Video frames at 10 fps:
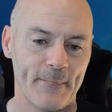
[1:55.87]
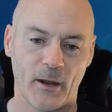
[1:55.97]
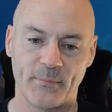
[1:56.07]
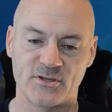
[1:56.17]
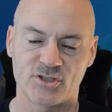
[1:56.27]

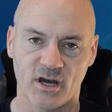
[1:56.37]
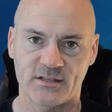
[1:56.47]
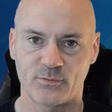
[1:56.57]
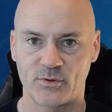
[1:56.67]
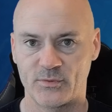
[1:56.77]
I'd be shocked
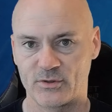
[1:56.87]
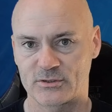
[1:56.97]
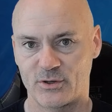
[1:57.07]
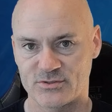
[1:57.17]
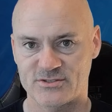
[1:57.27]
if when the window
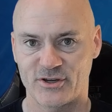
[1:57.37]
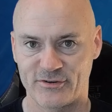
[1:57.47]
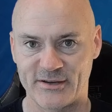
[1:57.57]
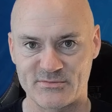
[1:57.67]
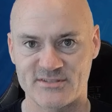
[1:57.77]
closes, Tyler
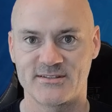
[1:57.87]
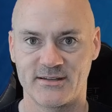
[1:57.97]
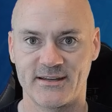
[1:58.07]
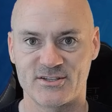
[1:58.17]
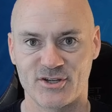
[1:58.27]
Adams is still a
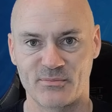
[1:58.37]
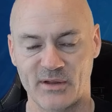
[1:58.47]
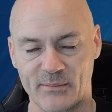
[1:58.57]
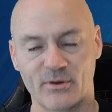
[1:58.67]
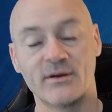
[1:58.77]
Leeds United
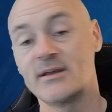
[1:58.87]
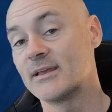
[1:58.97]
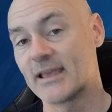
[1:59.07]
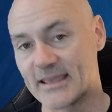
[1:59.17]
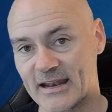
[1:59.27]
player, but
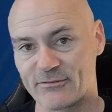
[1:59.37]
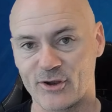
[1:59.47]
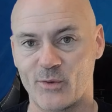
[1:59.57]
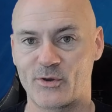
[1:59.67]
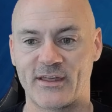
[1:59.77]
you never
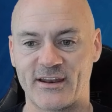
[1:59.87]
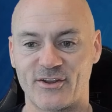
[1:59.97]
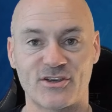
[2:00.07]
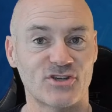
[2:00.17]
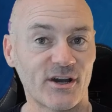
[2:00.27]
know. We could get a
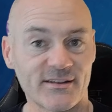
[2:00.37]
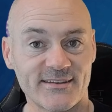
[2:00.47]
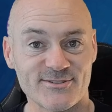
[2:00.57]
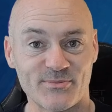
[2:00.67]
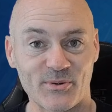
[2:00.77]
nice shock
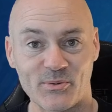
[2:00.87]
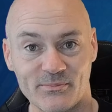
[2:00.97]
this summer.